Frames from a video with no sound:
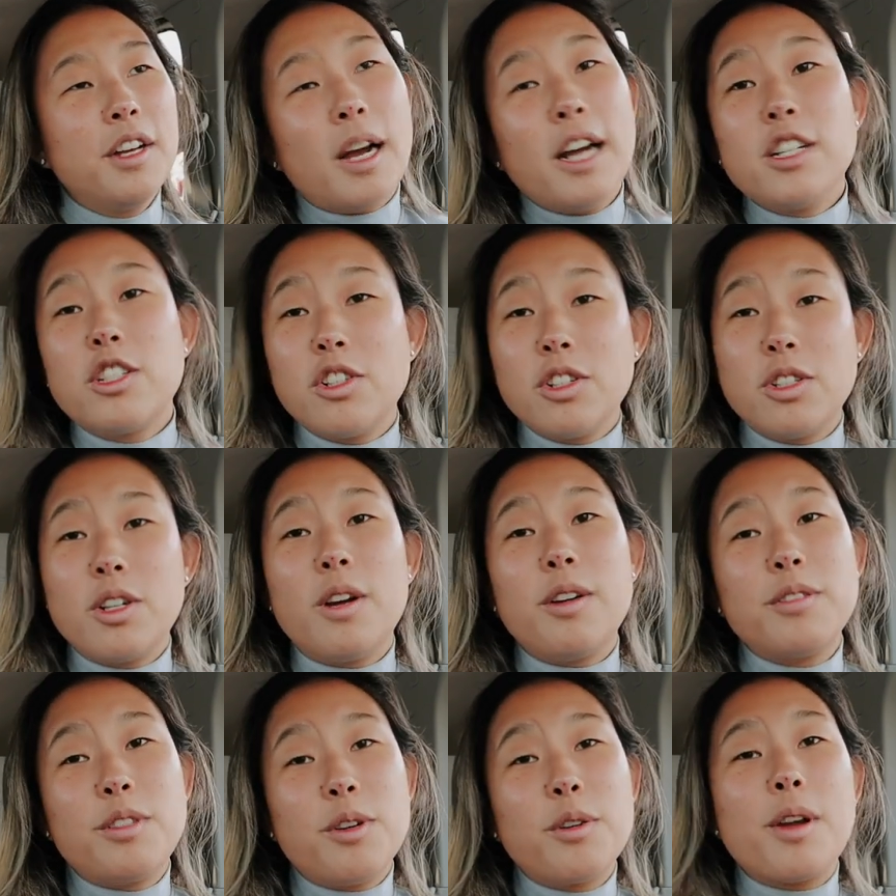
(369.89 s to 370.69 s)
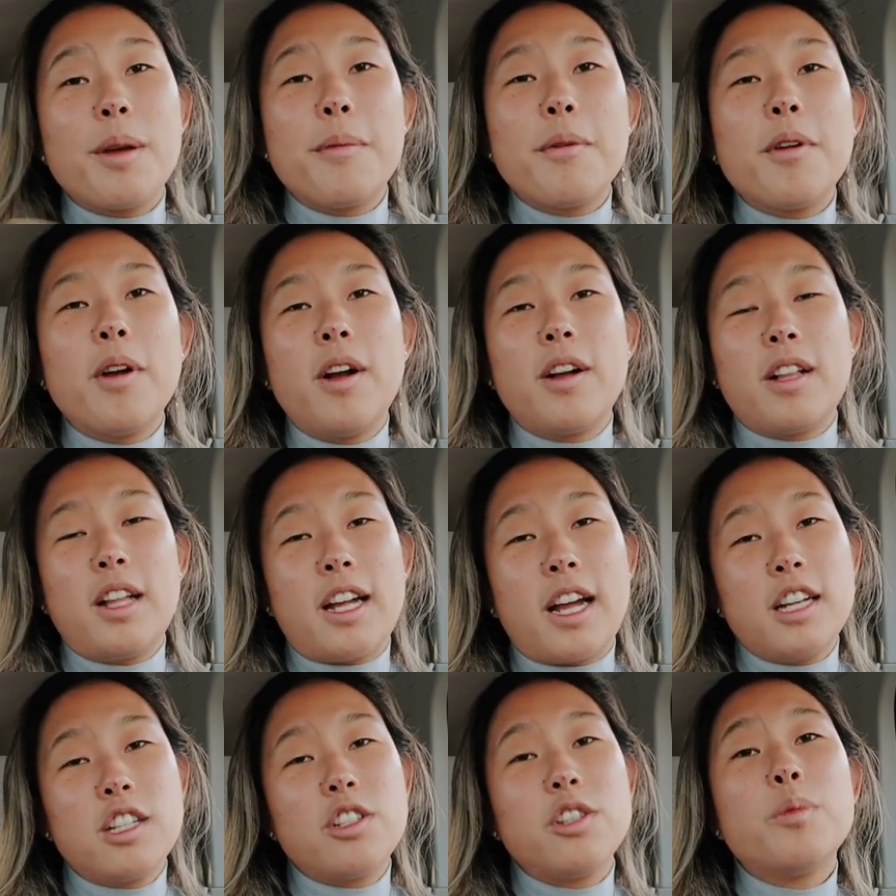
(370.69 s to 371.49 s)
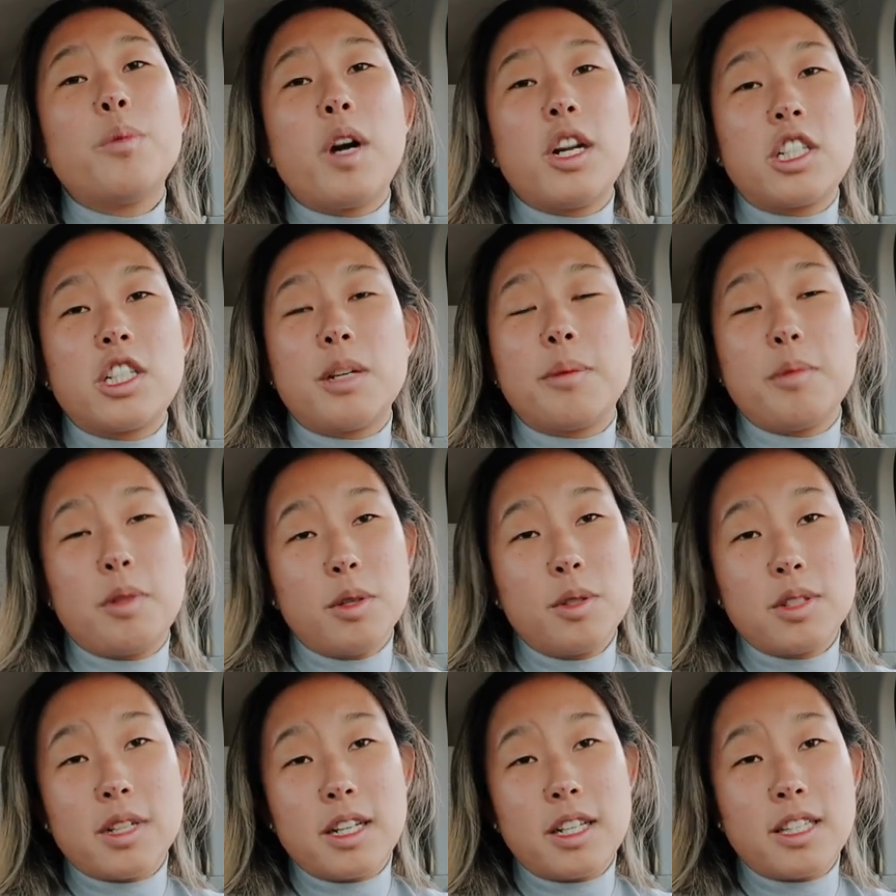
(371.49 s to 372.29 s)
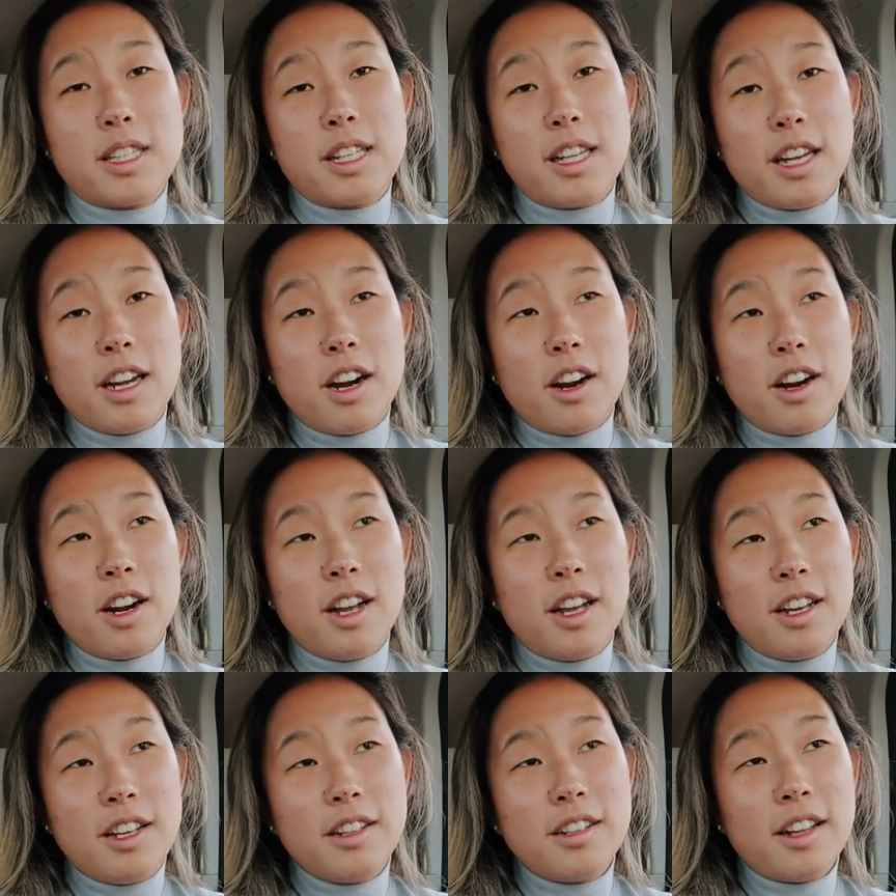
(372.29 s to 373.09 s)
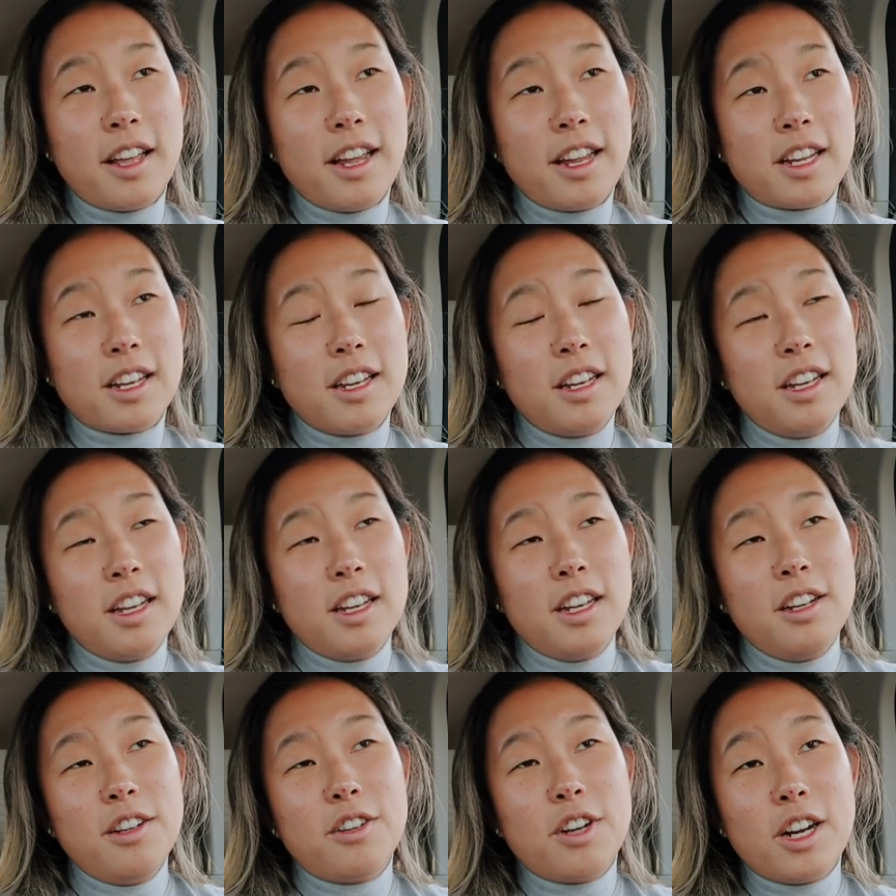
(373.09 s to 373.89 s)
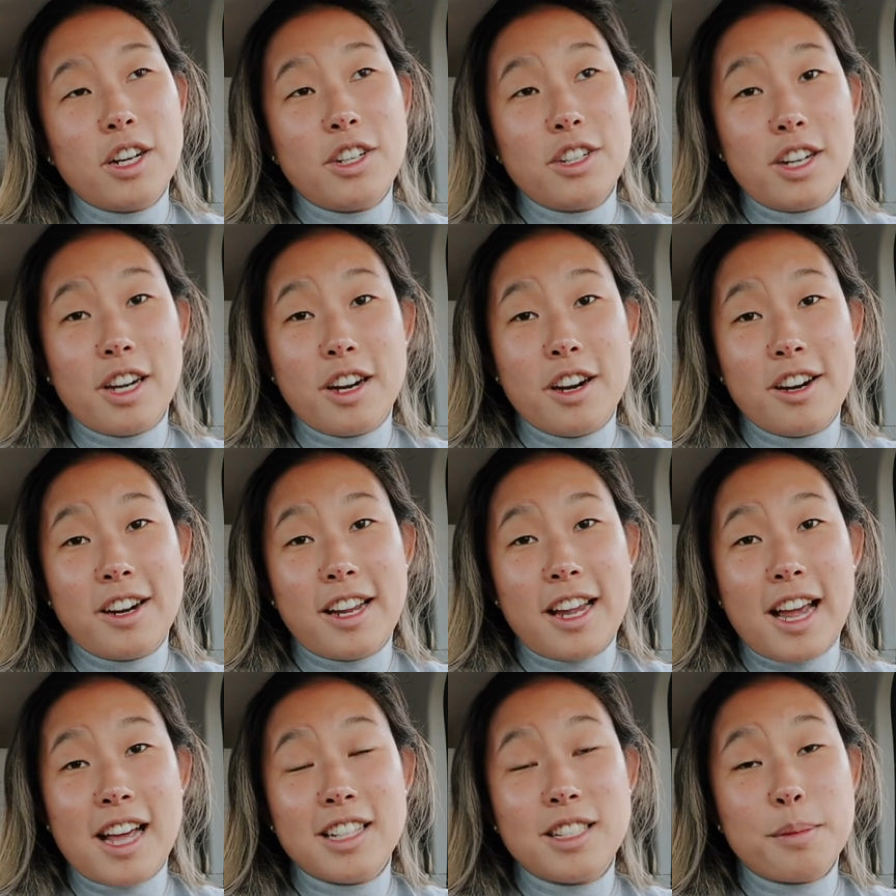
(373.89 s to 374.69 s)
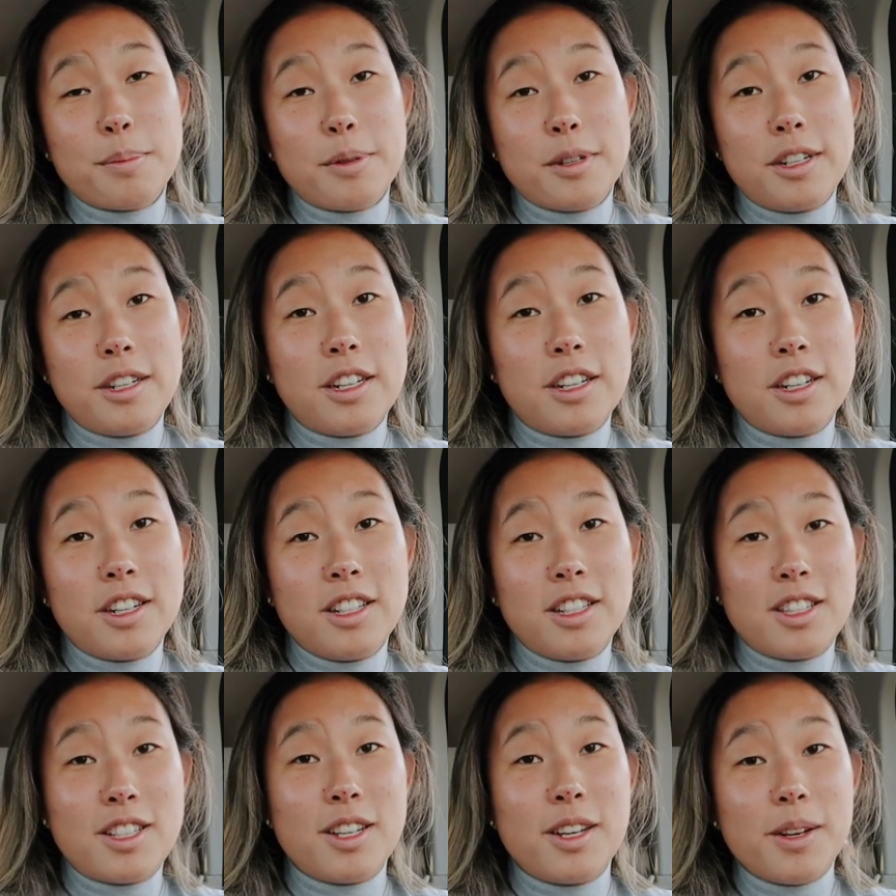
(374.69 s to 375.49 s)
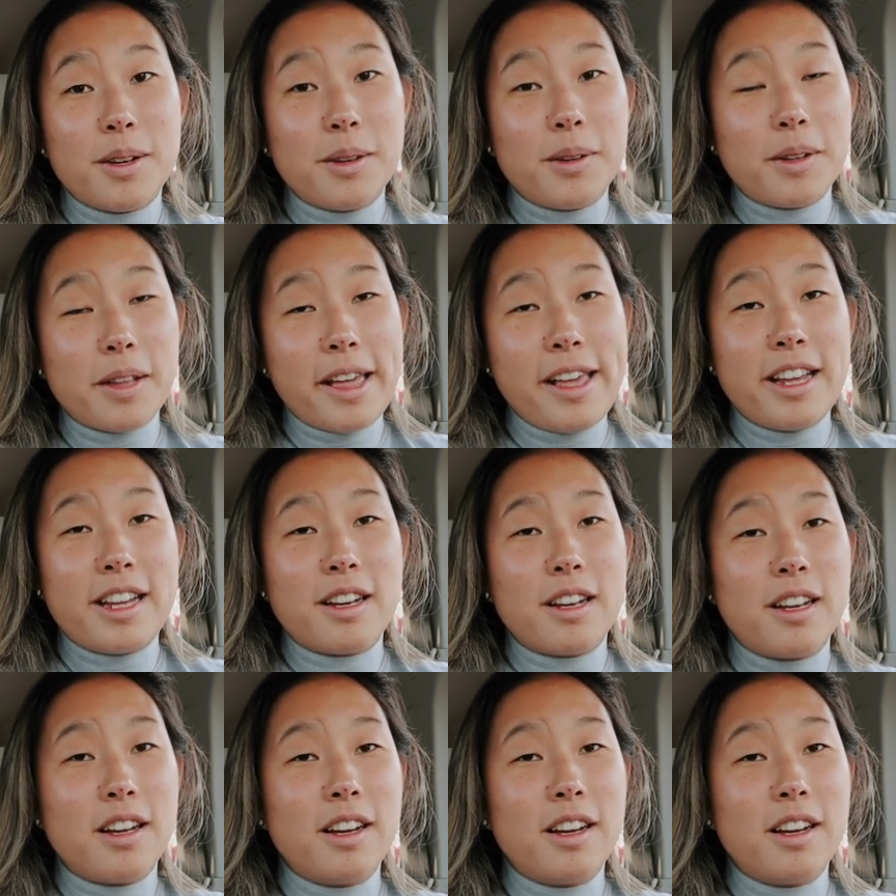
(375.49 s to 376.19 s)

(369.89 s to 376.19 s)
I do don't don't get me wrong, like I do watch some of those like Sierra and like Gretchen Geraghty has it pretty good too, like